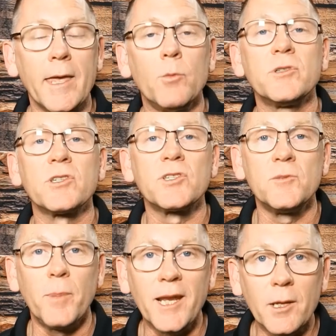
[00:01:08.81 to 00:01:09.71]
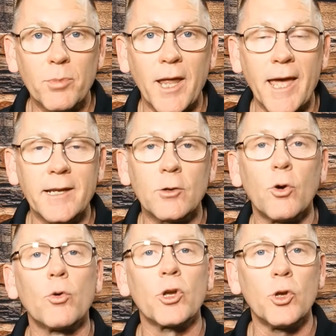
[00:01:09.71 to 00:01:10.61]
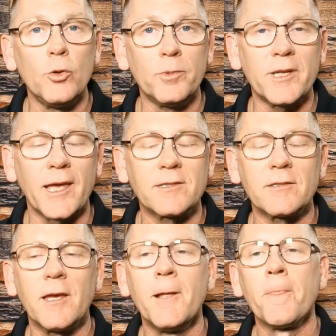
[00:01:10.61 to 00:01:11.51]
It was a spinning blade called a Coupe Test,